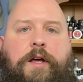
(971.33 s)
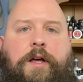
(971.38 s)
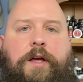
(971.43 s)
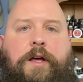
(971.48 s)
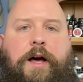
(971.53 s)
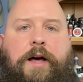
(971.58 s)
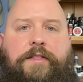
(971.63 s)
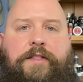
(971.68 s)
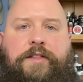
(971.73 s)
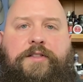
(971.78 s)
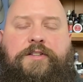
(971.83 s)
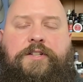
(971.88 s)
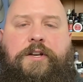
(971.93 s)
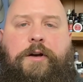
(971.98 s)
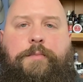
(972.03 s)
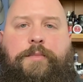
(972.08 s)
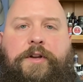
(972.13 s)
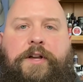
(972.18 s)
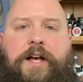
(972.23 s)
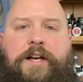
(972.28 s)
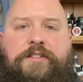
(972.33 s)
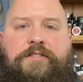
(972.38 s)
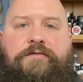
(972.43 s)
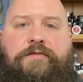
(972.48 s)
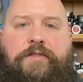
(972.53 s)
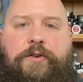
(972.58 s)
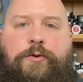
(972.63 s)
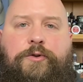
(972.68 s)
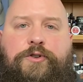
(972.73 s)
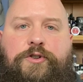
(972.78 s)
I think this company has a
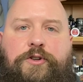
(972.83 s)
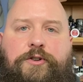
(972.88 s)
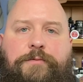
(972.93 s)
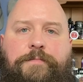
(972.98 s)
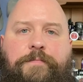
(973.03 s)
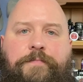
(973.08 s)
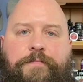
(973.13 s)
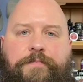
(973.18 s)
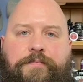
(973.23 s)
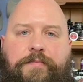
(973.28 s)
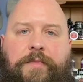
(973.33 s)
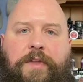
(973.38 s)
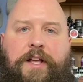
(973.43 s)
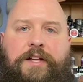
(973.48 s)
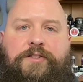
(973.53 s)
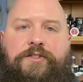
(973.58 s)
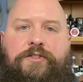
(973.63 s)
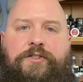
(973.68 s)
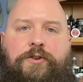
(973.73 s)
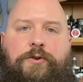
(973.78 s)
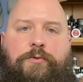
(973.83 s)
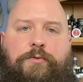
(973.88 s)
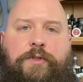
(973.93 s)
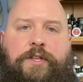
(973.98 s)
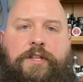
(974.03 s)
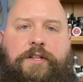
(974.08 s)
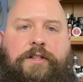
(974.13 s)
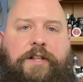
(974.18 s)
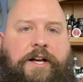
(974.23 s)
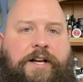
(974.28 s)
future, and so
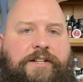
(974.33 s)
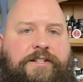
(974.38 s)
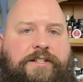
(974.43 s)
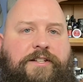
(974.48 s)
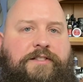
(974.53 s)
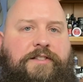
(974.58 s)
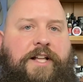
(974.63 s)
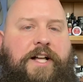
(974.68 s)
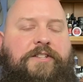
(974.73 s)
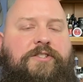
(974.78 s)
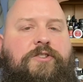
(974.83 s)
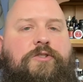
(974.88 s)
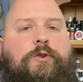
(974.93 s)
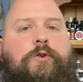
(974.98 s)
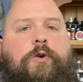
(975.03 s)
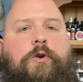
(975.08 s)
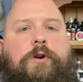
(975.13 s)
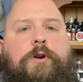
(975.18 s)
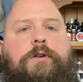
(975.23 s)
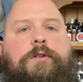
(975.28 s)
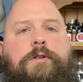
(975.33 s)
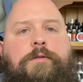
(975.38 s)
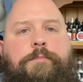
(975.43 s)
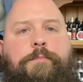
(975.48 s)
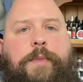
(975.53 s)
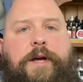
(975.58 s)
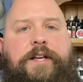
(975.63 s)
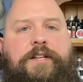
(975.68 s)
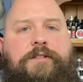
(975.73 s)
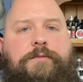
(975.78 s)
the, like I said, that score
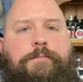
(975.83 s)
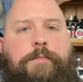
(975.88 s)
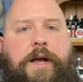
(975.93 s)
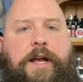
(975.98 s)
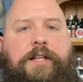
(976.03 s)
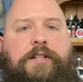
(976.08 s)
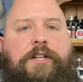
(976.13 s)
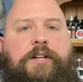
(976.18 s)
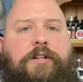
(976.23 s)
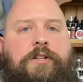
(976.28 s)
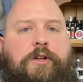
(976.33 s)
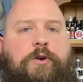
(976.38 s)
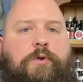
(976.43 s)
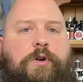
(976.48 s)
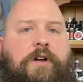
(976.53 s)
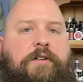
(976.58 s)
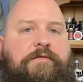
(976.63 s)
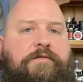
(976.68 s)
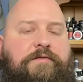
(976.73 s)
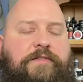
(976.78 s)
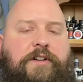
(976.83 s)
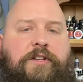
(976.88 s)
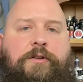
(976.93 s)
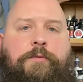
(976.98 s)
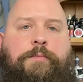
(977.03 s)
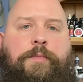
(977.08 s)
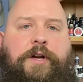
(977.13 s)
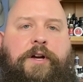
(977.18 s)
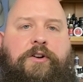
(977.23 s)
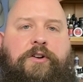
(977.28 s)
based mainly alone on feel
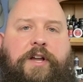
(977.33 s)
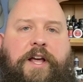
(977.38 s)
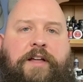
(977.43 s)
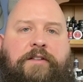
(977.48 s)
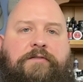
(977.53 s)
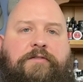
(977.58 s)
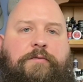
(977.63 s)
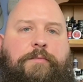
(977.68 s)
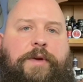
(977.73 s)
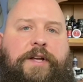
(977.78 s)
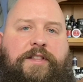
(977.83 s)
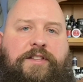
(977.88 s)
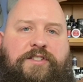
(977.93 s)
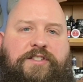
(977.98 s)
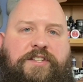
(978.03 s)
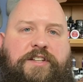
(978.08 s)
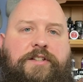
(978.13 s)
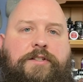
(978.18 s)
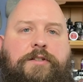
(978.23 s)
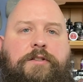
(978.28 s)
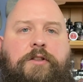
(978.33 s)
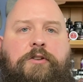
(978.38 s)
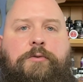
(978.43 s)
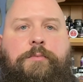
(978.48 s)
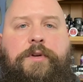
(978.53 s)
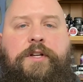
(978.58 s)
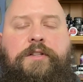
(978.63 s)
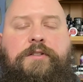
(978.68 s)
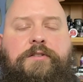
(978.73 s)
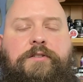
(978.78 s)
and beard, and for me the scents a little
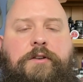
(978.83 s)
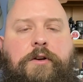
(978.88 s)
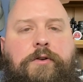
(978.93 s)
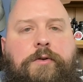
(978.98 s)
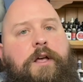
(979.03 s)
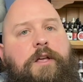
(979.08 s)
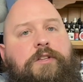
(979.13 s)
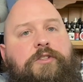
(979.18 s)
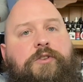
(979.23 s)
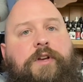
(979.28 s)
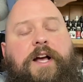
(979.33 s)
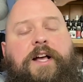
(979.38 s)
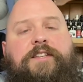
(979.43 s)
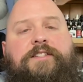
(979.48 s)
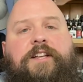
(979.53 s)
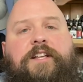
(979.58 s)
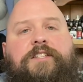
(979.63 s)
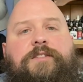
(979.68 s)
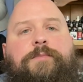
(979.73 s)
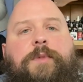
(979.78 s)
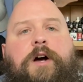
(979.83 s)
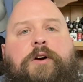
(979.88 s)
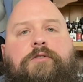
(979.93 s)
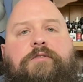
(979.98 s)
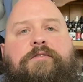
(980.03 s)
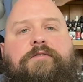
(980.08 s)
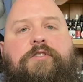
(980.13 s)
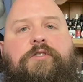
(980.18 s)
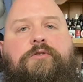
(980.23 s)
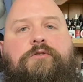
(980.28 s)
bit. So, so guys, that's my
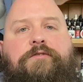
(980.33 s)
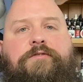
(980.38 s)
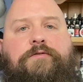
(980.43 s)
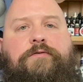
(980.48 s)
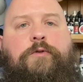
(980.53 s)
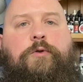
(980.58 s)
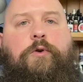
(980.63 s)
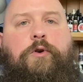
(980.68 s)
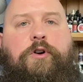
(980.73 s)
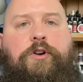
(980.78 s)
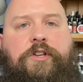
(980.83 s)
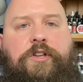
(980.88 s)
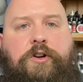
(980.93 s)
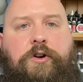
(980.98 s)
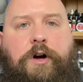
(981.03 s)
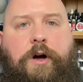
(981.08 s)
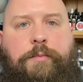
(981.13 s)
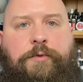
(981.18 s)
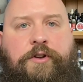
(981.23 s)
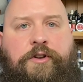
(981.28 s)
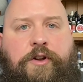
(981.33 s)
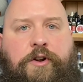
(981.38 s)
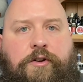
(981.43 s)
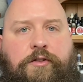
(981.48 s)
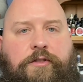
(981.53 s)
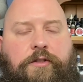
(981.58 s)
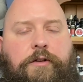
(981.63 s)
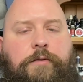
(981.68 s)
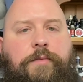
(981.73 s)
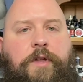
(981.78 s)
review for Cúram
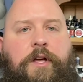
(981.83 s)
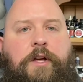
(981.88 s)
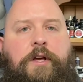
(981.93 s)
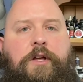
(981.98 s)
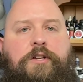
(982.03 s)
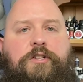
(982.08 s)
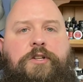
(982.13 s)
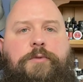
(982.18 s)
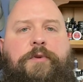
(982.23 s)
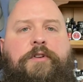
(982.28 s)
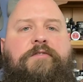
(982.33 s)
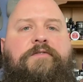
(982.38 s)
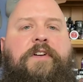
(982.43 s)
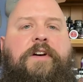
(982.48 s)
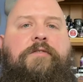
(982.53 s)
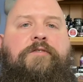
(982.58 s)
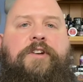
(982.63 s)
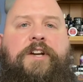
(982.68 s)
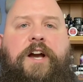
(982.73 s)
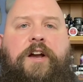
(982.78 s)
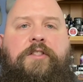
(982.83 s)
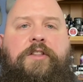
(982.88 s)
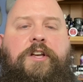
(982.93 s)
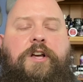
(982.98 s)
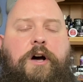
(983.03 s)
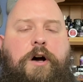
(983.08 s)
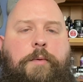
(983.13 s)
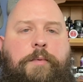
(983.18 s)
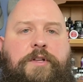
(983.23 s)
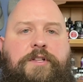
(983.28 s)
Nádúrtha. Do me a favor, down in the
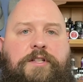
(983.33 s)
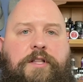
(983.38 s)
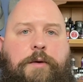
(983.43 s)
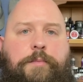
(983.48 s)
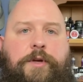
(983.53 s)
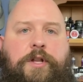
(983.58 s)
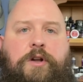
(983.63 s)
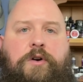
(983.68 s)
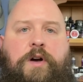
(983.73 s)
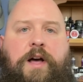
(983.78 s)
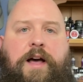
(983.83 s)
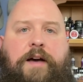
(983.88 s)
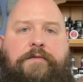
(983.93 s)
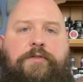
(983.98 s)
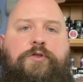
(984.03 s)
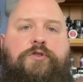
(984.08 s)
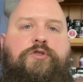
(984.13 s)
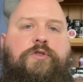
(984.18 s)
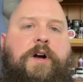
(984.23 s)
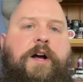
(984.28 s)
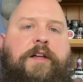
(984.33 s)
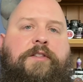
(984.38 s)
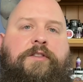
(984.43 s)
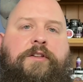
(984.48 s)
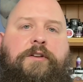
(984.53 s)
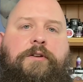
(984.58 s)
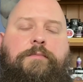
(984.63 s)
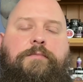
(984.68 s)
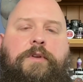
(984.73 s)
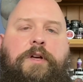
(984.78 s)
comments, let me know, have you tried
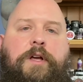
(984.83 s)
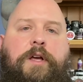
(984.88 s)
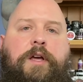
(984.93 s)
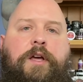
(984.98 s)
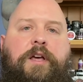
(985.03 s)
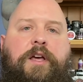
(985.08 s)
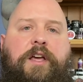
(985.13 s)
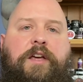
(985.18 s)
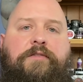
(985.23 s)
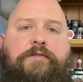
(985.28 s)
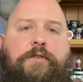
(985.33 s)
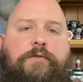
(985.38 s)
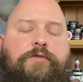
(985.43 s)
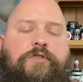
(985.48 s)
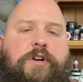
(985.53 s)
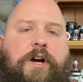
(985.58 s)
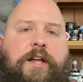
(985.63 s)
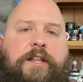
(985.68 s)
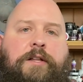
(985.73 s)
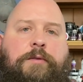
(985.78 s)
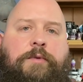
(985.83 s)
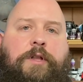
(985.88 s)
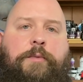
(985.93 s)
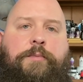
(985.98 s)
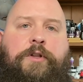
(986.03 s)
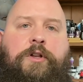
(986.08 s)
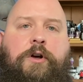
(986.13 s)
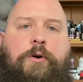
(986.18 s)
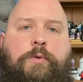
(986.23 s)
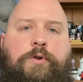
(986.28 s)
them? If you've tried them, let
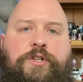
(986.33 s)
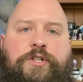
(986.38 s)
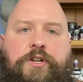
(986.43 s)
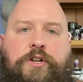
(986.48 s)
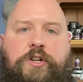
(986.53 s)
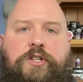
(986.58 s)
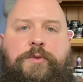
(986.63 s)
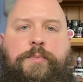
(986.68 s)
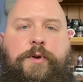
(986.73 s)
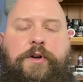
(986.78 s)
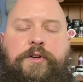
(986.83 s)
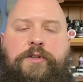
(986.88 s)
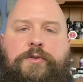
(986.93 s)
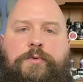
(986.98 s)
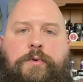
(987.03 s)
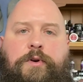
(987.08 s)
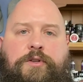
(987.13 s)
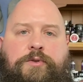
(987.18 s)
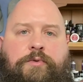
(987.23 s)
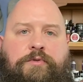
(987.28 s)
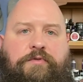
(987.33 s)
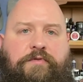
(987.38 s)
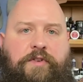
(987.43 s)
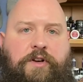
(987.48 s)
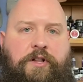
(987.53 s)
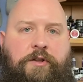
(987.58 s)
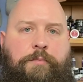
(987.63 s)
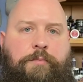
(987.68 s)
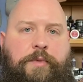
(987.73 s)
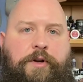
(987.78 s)
me know what your experience was with
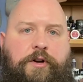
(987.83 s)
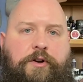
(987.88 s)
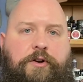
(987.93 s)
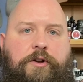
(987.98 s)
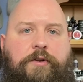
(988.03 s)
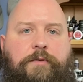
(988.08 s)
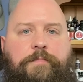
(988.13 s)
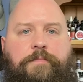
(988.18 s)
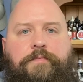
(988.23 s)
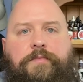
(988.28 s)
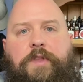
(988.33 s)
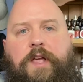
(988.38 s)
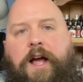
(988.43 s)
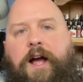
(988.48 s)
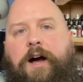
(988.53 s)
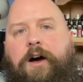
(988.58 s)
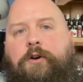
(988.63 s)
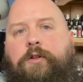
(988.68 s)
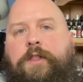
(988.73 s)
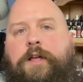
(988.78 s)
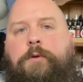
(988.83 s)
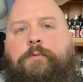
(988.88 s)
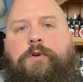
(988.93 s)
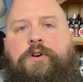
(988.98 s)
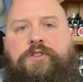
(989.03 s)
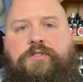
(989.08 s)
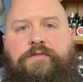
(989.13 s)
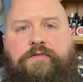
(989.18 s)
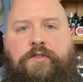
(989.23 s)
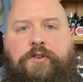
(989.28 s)
feel and beard, how that
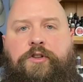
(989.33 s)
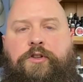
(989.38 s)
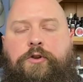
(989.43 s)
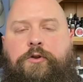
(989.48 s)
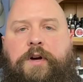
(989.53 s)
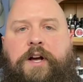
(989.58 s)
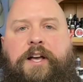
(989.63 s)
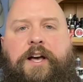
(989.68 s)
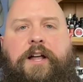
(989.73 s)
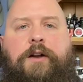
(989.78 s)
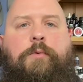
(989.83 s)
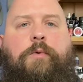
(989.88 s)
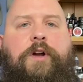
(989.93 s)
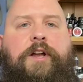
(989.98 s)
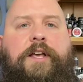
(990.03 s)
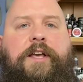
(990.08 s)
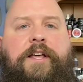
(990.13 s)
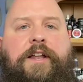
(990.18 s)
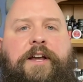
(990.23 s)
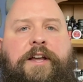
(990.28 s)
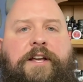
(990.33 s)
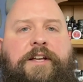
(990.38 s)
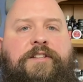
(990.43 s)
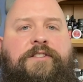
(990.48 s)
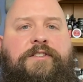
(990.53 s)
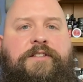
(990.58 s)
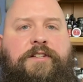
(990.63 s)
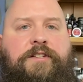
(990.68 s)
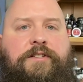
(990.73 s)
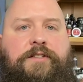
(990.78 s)
was for you. I kind of want to get a
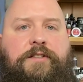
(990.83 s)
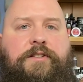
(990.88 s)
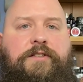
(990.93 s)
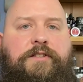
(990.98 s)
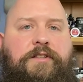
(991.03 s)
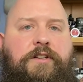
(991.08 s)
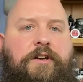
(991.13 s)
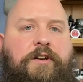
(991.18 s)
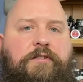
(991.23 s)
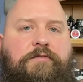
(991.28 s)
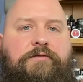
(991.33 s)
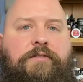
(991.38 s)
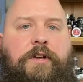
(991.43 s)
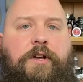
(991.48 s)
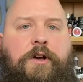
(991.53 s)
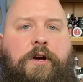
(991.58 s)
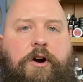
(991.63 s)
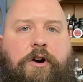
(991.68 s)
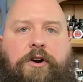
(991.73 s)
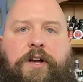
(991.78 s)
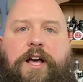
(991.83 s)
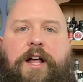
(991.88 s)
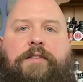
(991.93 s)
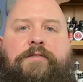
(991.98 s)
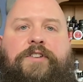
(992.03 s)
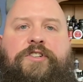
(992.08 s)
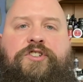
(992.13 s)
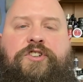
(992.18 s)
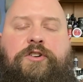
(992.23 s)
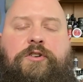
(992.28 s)
consensus of, or kind of
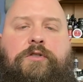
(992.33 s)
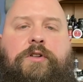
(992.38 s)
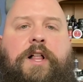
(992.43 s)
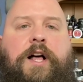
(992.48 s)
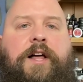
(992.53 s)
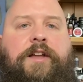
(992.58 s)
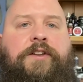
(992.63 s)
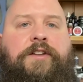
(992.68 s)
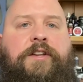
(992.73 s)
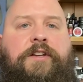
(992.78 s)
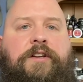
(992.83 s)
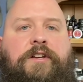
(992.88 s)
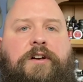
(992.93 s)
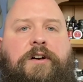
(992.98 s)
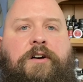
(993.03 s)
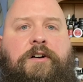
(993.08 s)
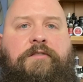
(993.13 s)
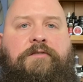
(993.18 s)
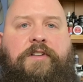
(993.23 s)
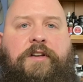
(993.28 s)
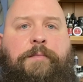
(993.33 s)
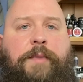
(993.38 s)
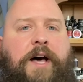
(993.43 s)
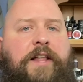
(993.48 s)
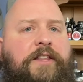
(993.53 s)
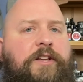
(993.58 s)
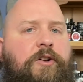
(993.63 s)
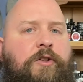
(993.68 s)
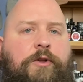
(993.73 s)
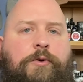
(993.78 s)
a general idea of, am I
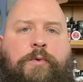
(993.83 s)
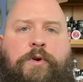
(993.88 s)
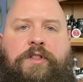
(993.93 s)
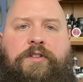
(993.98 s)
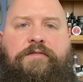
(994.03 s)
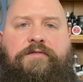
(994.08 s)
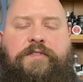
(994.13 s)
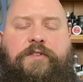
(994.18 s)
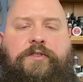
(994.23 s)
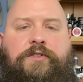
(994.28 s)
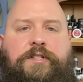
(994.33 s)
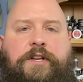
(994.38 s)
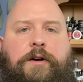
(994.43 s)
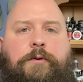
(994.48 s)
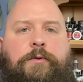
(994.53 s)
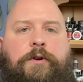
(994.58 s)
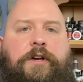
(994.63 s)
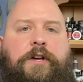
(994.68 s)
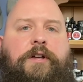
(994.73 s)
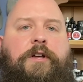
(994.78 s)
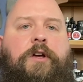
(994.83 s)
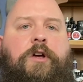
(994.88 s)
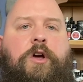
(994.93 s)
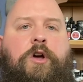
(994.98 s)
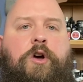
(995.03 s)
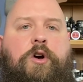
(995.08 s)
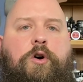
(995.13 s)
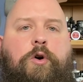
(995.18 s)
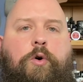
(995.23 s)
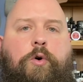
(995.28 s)
the only one that feels that way,
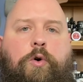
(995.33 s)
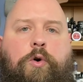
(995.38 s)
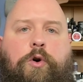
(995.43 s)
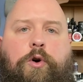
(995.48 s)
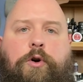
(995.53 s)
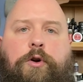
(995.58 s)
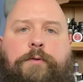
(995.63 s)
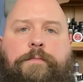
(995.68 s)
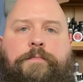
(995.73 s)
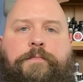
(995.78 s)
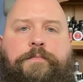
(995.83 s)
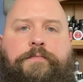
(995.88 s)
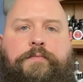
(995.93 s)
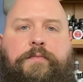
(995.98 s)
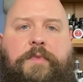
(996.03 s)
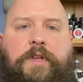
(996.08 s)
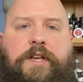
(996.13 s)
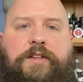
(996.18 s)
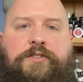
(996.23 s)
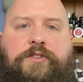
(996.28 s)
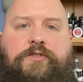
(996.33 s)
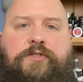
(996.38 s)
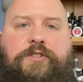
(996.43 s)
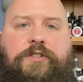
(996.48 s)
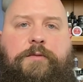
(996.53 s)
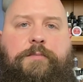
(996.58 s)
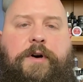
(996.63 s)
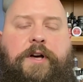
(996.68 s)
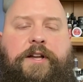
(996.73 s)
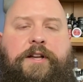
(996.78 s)
or is there
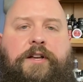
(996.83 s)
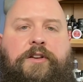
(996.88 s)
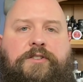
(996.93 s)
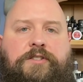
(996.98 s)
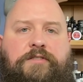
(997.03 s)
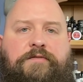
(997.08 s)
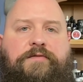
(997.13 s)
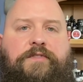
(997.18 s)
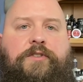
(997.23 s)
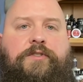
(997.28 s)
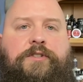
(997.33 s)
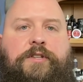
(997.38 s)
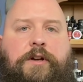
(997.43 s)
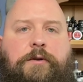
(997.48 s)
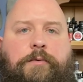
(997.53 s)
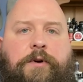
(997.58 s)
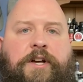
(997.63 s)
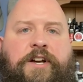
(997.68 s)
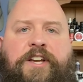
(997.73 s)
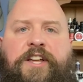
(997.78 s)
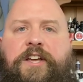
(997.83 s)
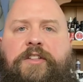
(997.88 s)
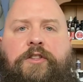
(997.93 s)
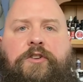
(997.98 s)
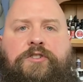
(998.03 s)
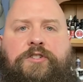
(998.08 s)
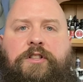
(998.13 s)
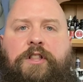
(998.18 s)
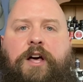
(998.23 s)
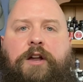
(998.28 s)
somebody else that feels that way? Again,
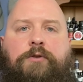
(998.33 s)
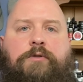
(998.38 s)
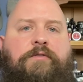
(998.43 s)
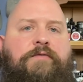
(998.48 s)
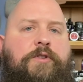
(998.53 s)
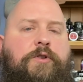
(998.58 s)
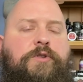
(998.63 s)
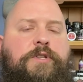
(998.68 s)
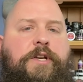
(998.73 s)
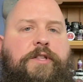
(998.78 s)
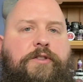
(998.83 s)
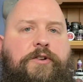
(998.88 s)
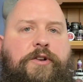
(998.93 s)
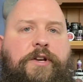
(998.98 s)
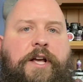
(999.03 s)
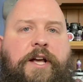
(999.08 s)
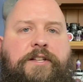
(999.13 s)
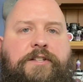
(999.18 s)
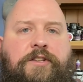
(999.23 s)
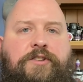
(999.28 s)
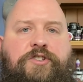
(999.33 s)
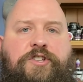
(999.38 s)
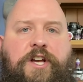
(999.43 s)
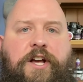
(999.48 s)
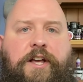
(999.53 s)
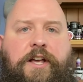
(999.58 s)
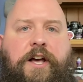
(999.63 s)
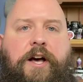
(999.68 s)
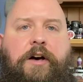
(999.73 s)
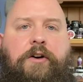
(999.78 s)
there's a lot of reviews out there you guys can
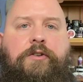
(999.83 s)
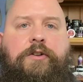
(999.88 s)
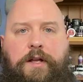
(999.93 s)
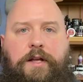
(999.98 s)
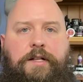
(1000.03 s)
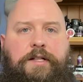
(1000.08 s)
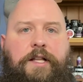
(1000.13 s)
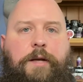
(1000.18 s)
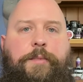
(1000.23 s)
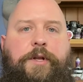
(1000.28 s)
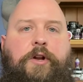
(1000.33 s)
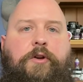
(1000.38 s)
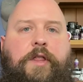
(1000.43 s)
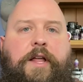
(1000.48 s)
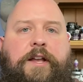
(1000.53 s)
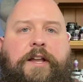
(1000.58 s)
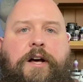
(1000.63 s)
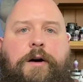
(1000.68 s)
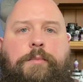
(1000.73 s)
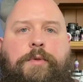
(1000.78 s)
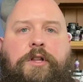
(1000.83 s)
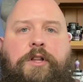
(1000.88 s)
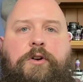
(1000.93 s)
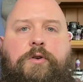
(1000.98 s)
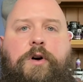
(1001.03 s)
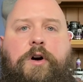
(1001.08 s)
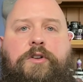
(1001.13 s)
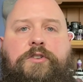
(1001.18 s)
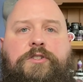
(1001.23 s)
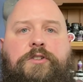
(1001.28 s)
check out. Let me know that down
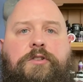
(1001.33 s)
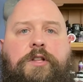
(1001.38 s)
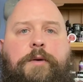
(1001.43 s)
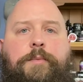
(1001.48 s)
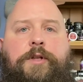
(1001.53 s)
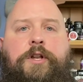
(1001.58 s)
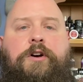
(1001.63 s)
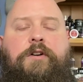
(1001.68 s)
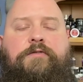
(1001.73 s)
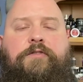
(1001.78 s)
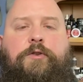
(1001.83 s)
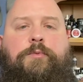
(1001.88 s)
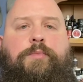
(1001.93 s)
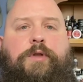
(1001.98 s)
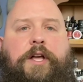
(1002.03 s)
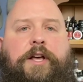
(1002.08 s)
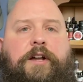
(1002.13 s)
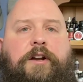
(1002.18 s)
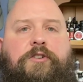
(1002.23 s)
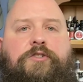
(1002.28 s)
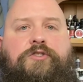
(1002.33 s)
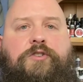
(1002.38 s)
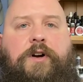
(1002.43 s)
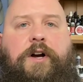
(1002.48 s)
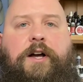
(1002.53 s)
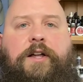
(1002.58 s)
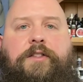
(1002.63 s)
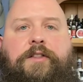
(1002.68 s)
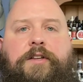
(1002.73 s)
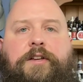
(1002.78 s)
below. Also, let me know if you plan on
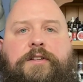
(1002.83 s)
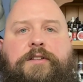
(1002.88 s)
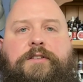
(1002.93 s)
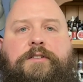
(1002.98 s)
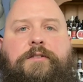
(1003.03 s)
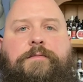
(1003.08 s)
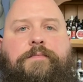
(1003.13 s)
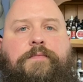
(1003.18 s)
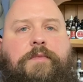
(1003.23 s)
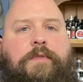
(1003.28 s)
trying this.